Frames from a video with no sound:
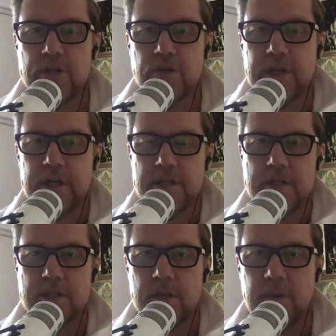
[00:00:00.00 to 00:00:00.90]
to join in. Is
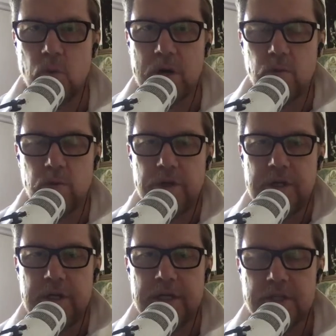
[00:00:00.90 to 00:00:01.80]
just going to be one
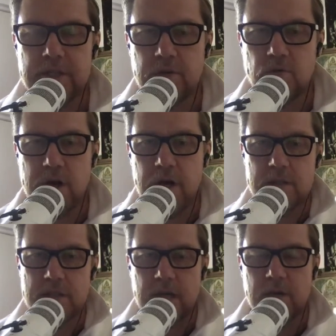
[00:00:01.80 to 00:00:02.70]
word each in a round?
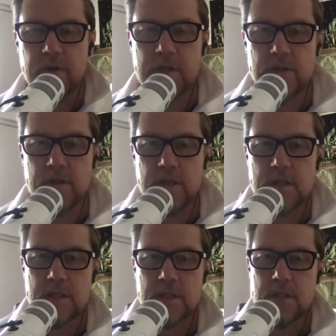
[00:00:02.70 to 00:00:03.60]
Is that how we're going to do this? Yeah, it's